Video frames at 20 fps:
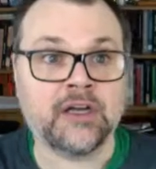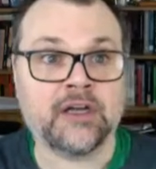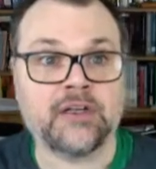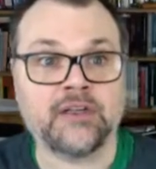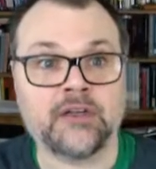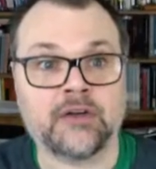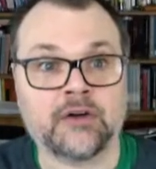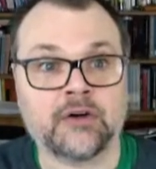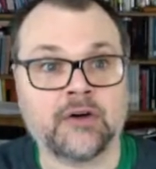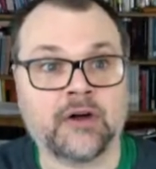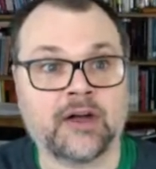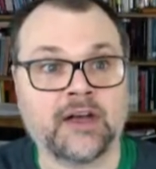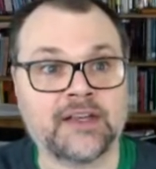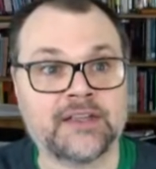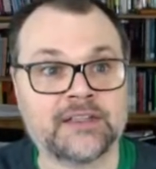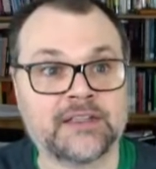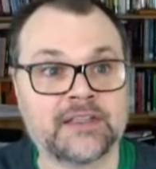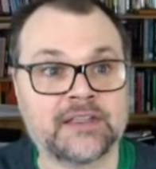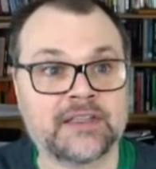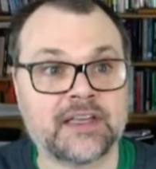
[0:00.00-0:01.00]
you know,
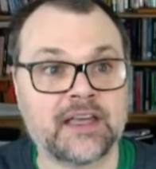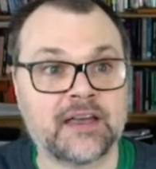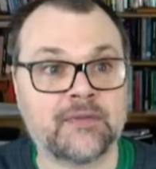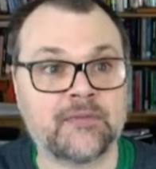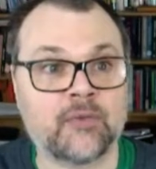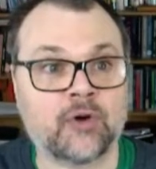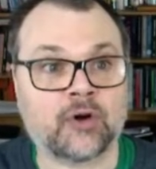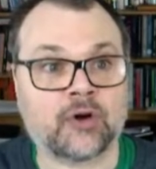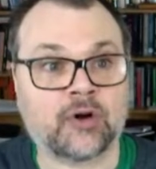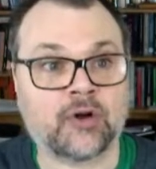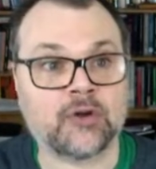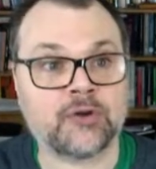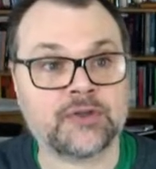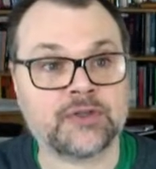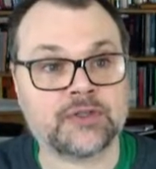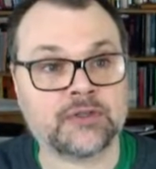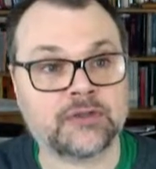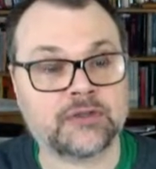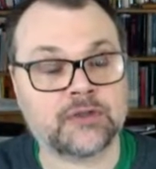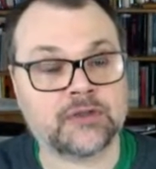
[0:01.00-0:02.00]
has the same or
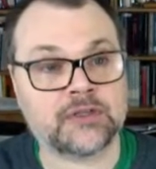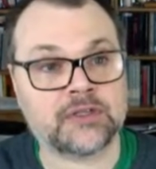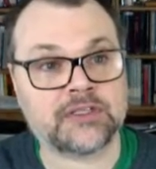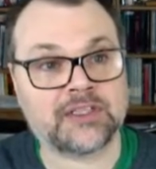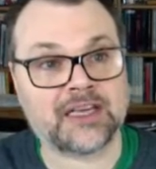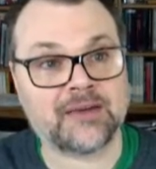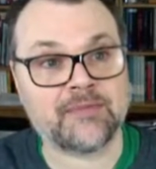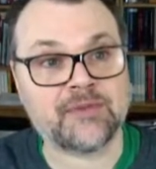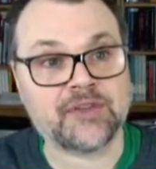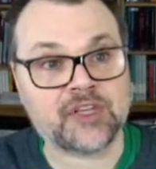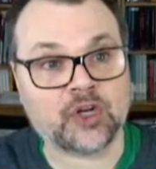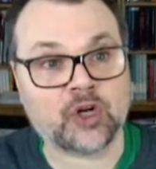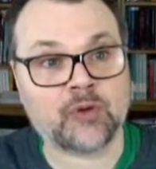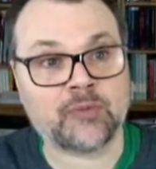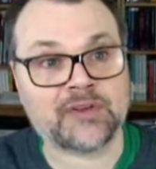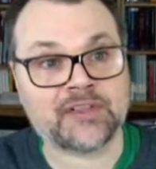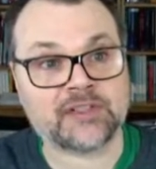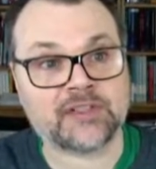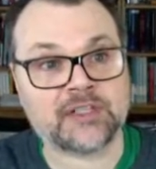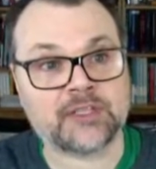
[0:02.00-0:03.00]
close to the same
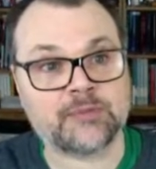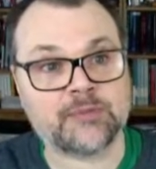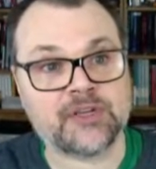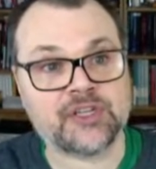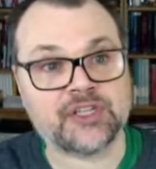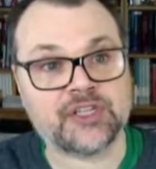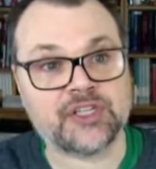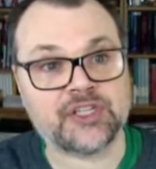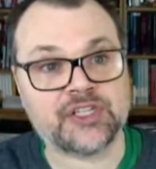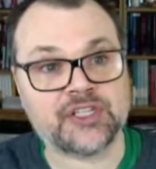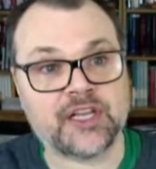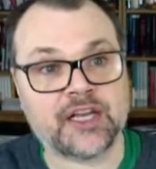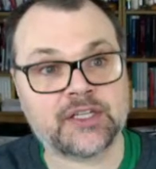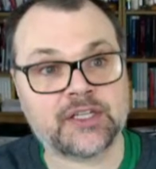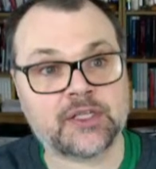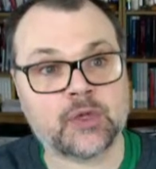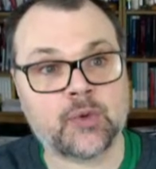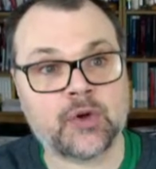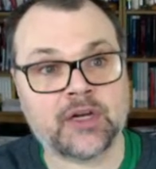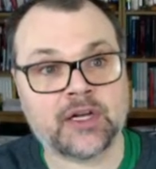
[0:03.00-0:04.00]
genome as the species
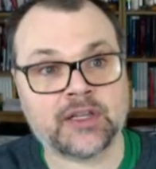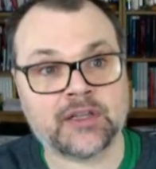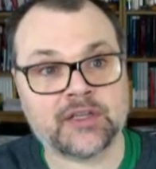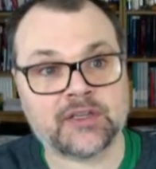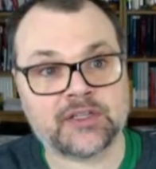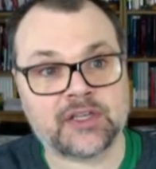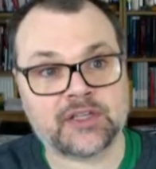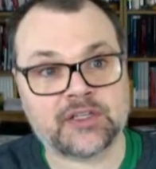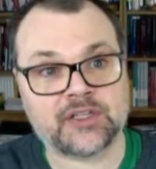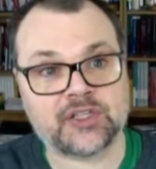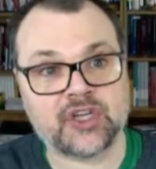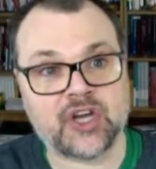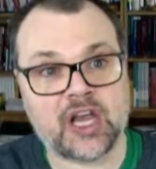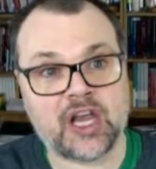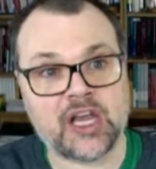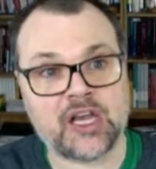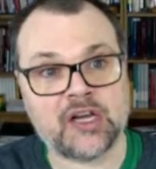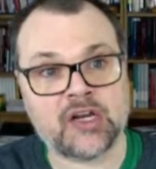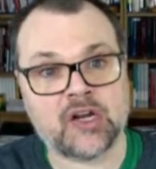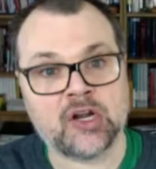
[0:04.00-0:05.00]
next to it, and there's a
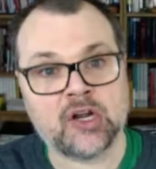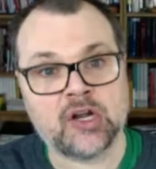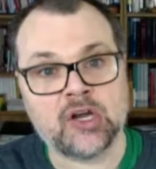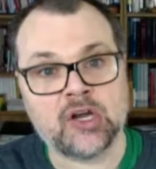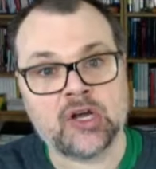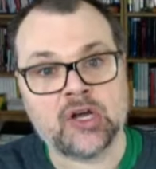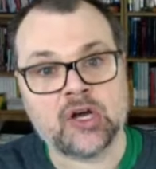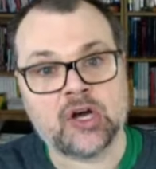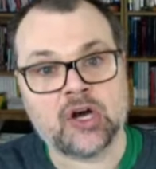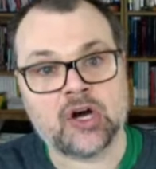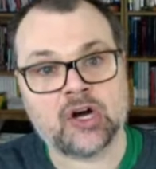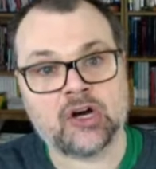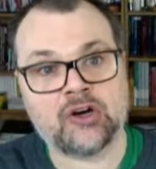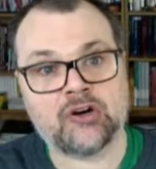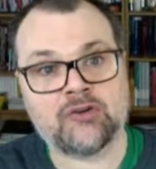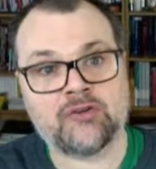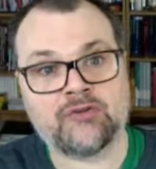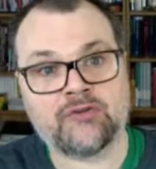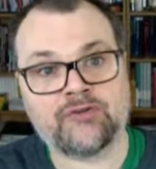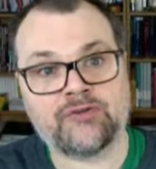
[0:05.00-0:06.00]
chain
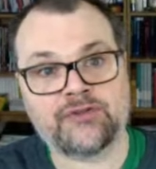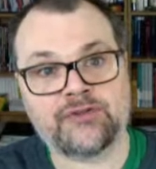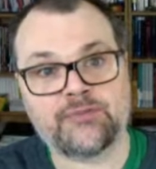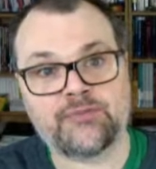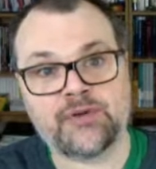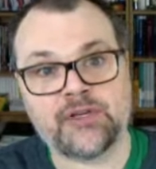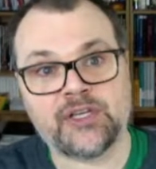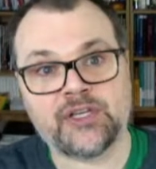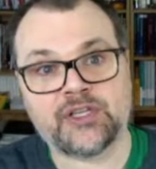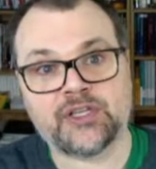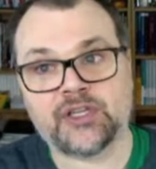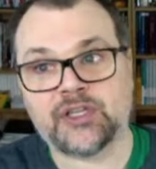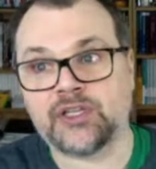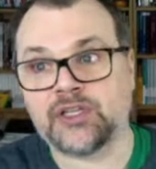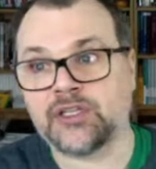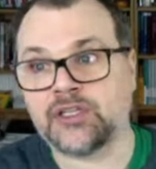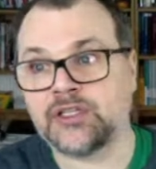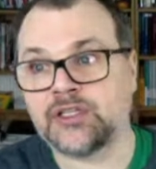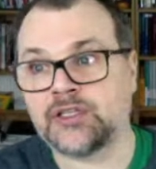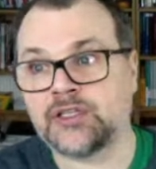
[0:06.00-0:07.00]
of
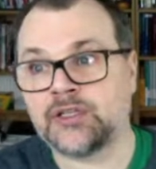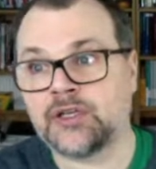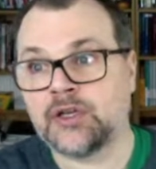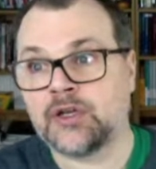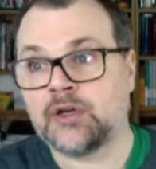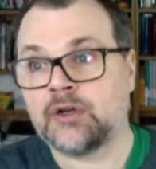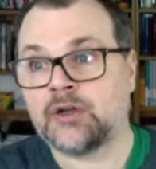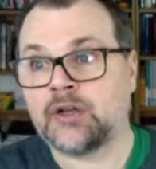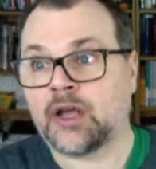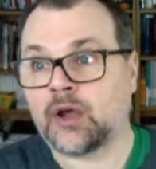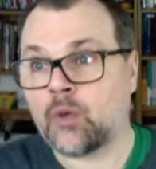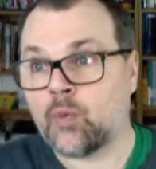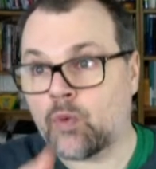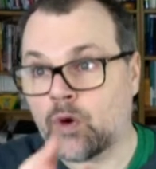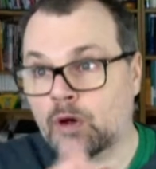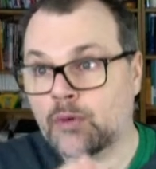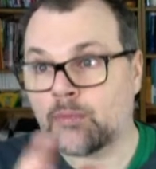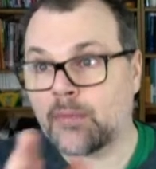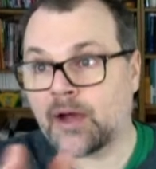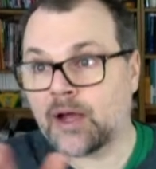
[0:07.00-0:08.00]
species, like
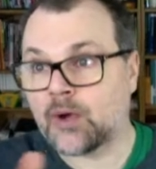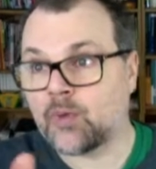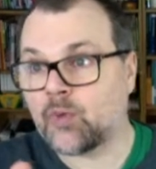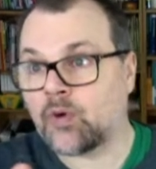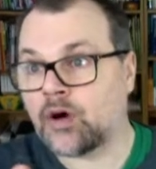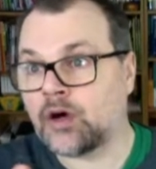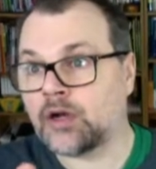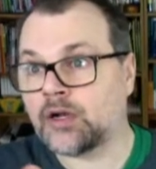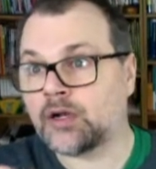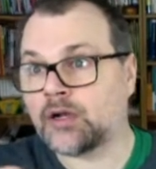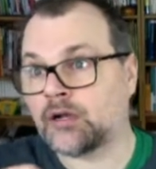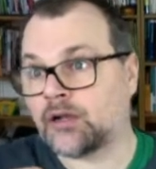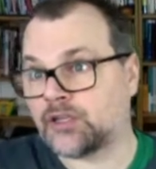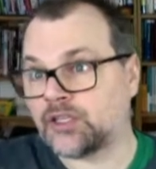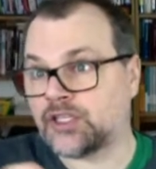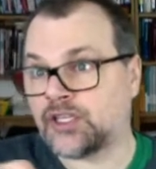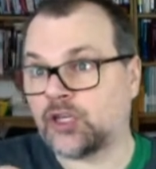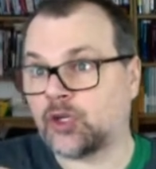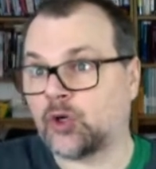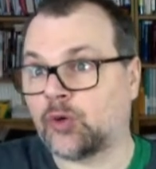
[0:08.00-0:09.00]
one by one, the
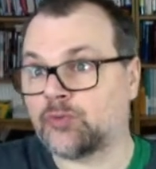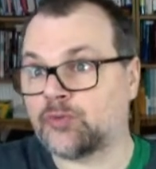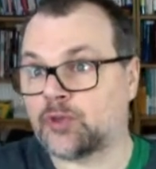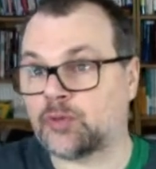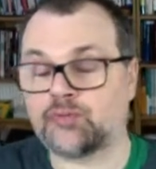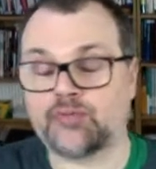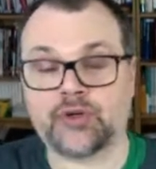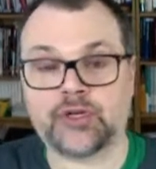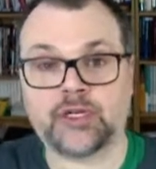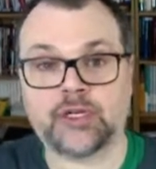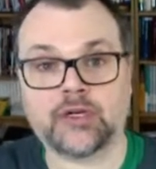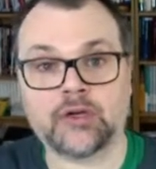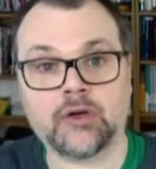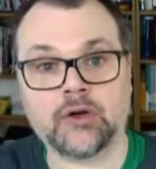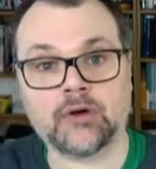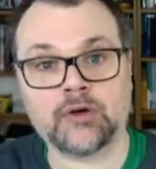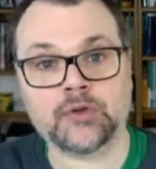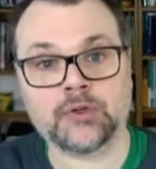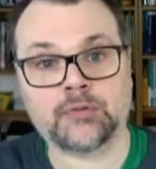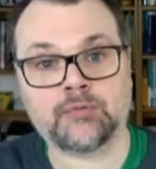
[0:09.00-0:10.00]
genomes are pretty
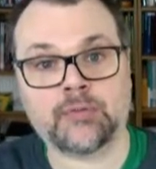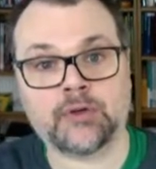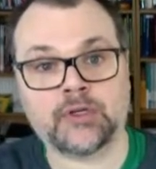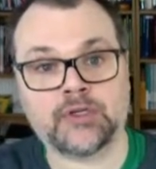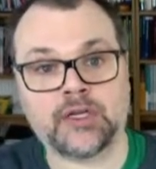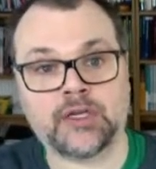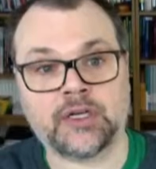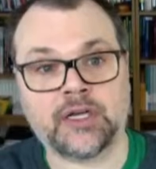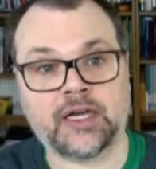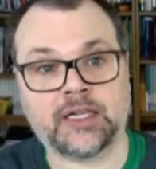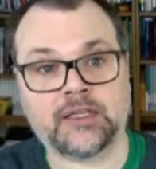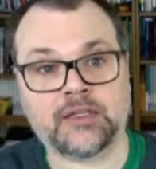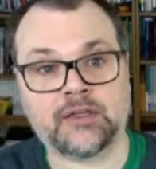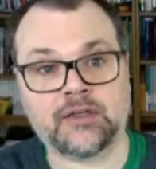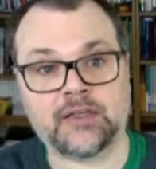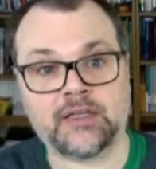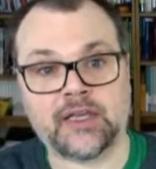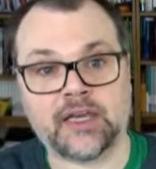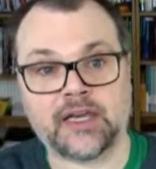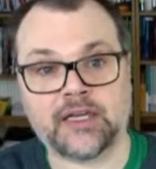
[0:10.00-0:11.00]
close, but you get to
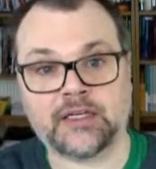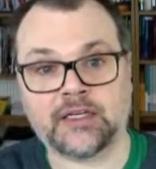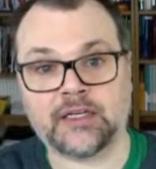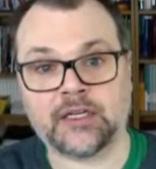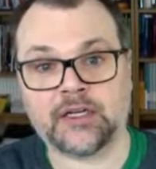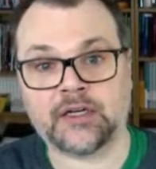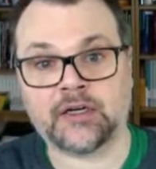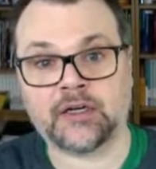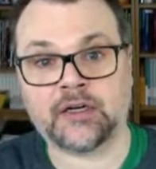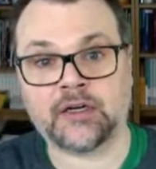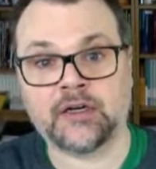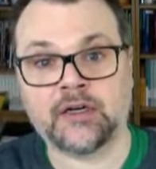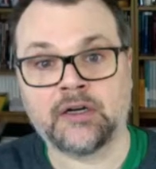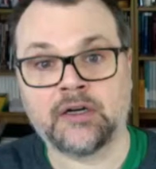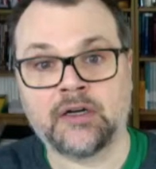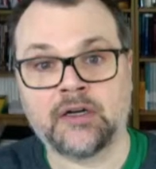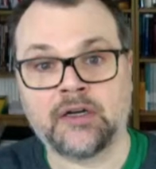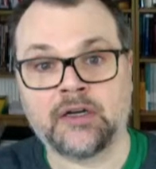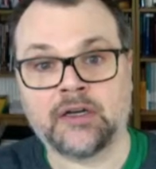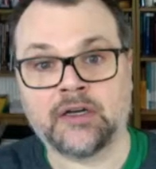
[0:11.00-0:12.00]
the end here,
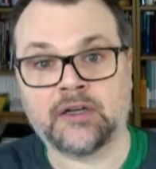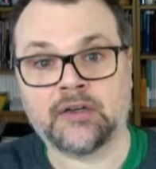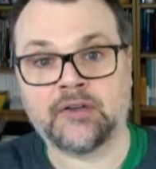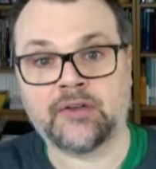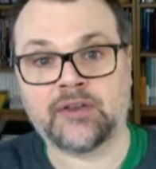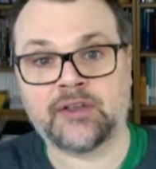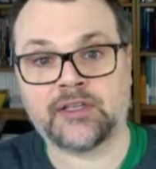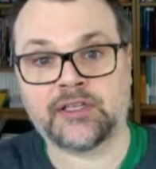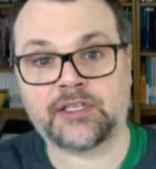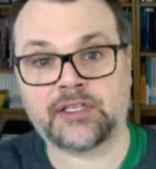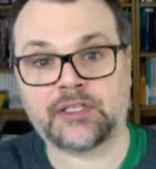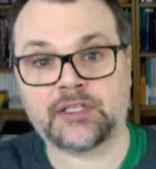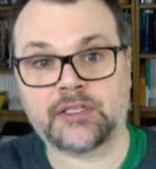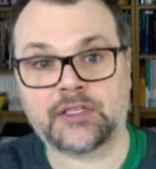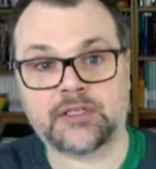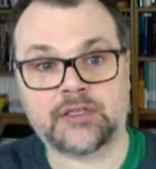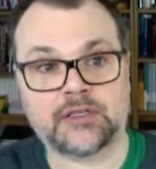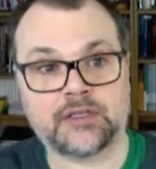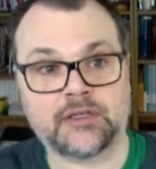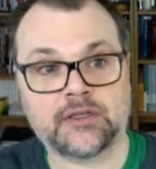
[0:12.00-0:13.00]
and
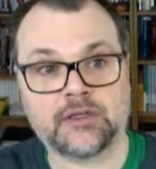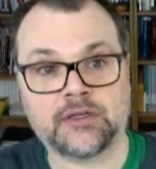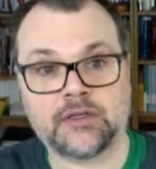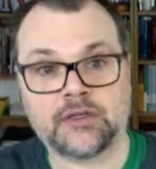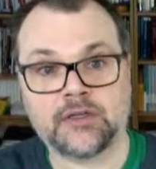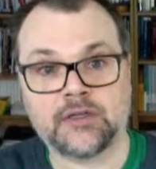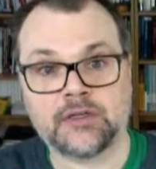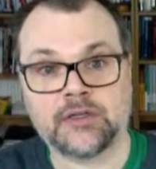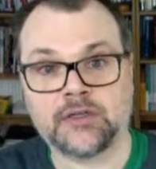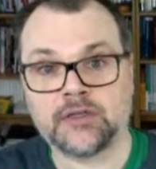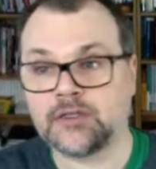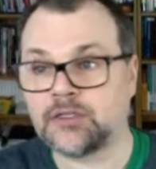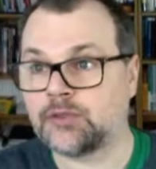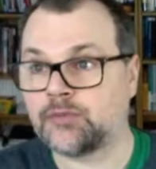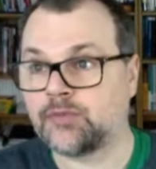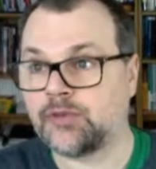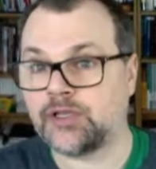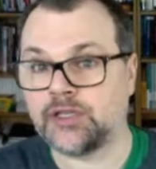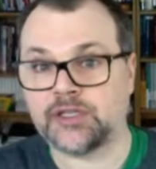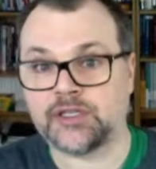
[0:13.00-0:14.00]
this
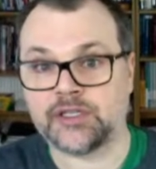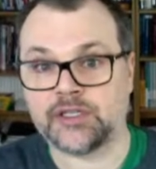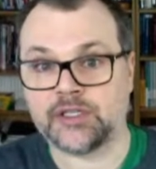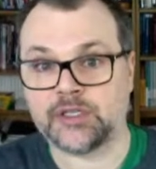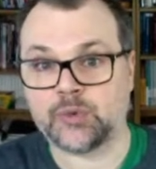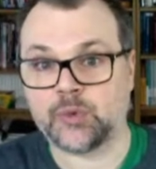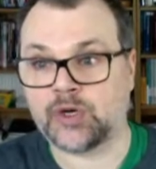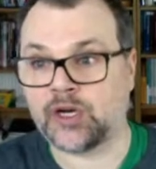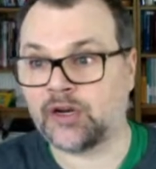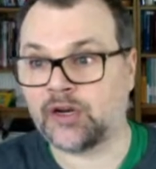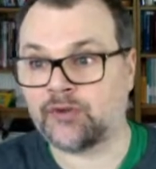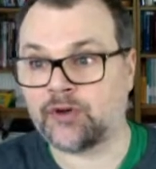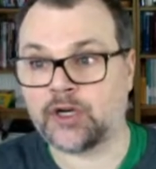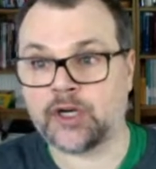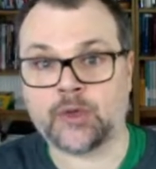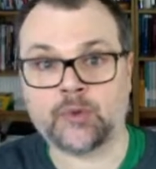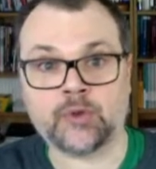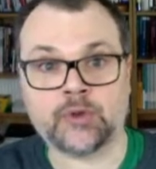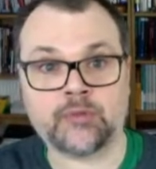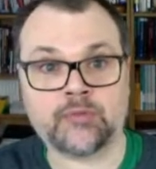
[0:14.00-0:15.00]
species, whatever
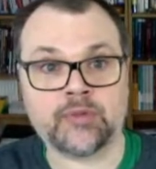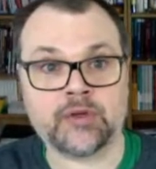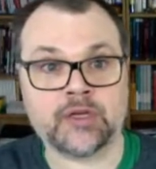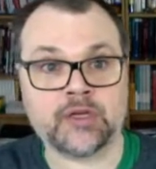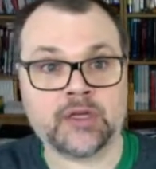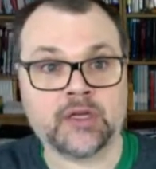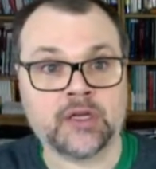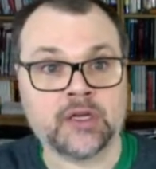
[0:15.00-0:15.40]
it would be,